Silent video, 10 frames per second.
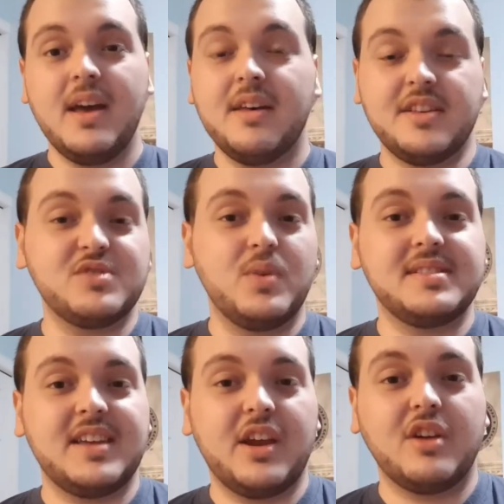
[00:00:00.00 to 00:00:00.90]
These
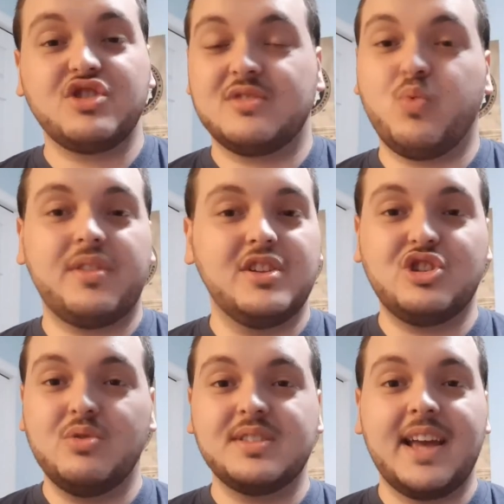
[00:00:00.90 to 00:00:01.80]
ones here, just within
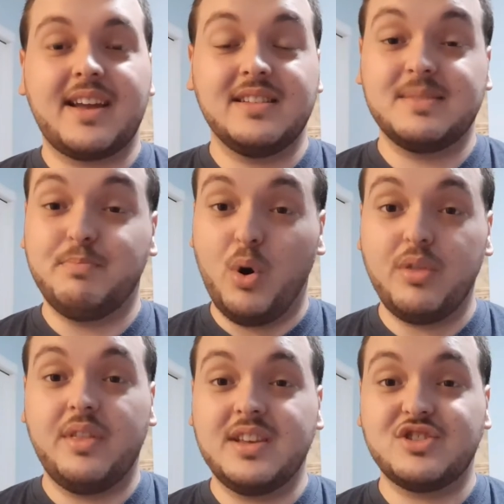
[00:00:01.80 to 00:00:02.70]
two seconds,
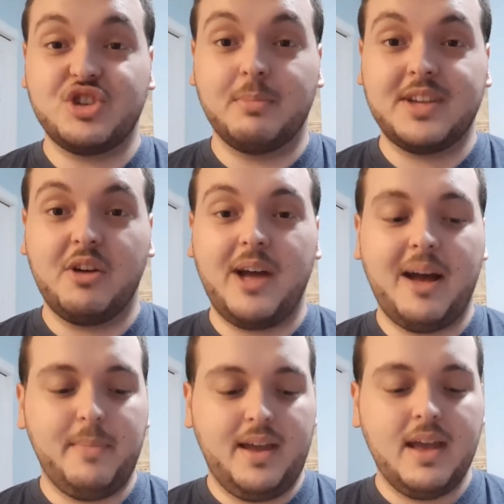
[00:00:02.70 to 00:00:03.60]
both of these jumped out
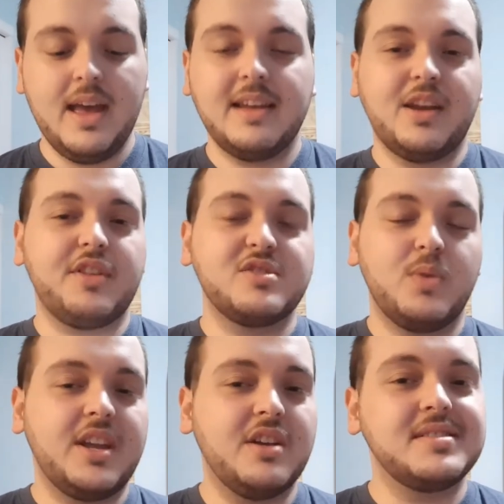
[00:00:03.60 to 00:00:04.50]
at me. Now this
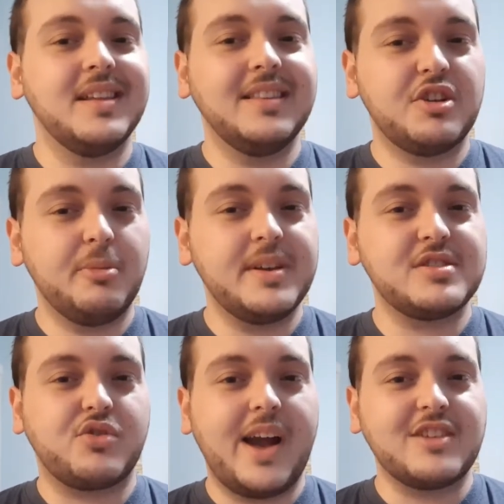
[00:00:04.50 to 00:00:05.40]
one here is a little bit
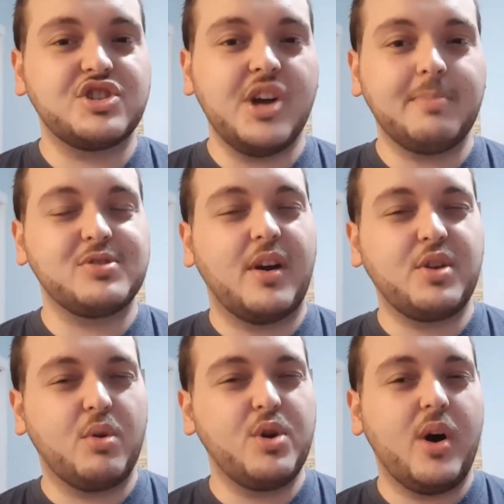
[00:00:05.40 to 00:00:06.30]
scratched up, so I
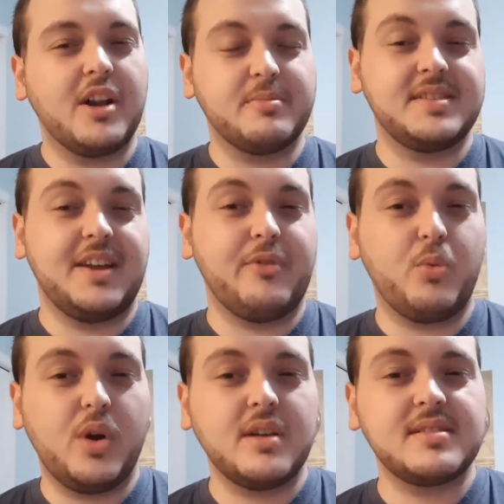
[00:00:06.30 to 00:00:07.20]
don't know 100% if it
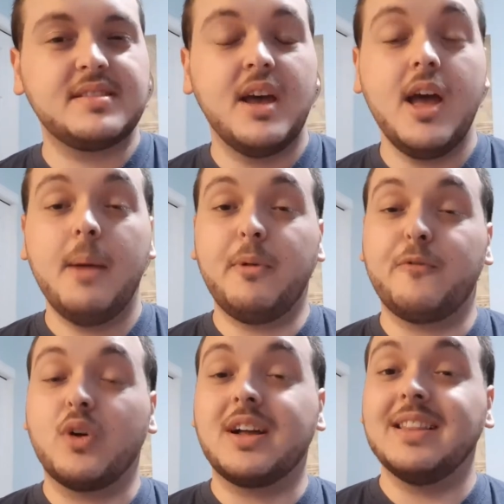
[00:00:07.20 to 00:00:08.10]
works, but
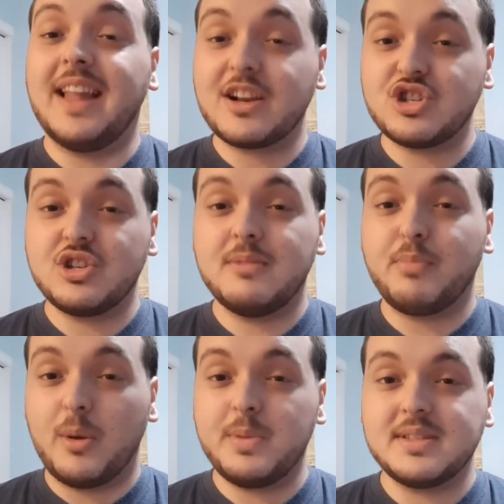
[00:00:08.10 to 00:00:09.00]
for collection
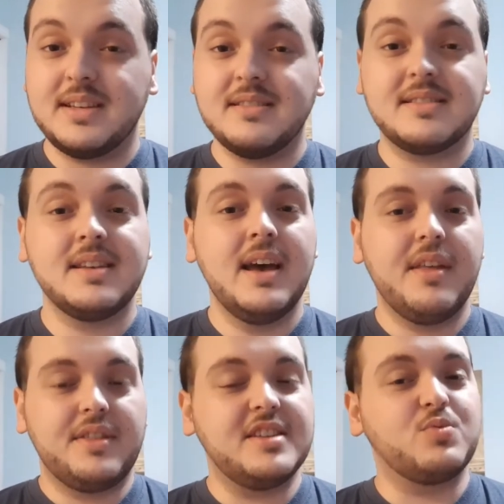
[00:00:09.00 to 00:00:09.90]
purposes,
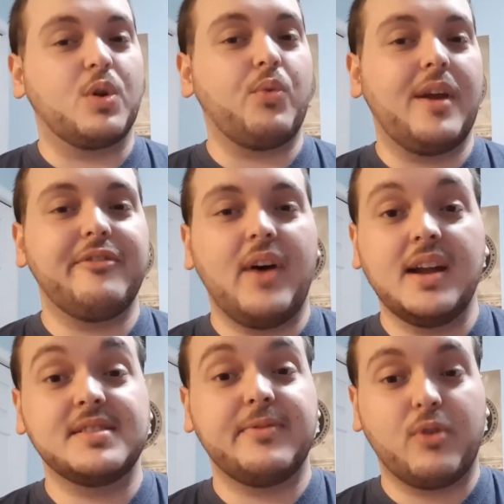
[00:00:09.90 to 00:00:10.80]
these were great
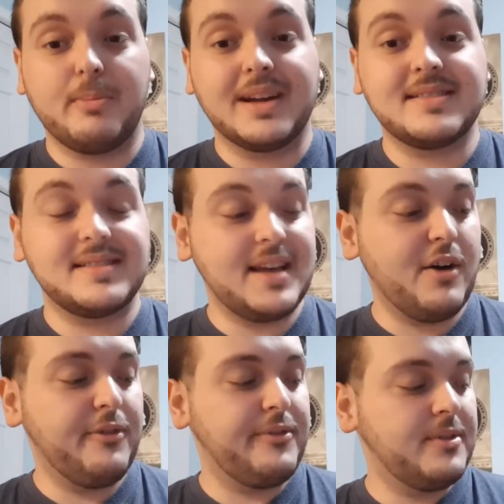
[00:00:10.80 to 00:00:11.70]
finds for
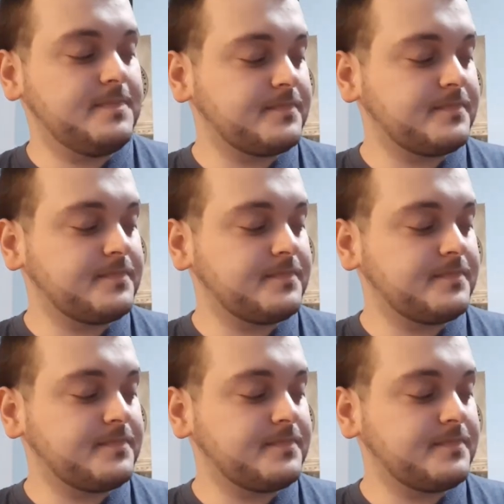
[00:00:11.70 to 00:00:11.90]
myself.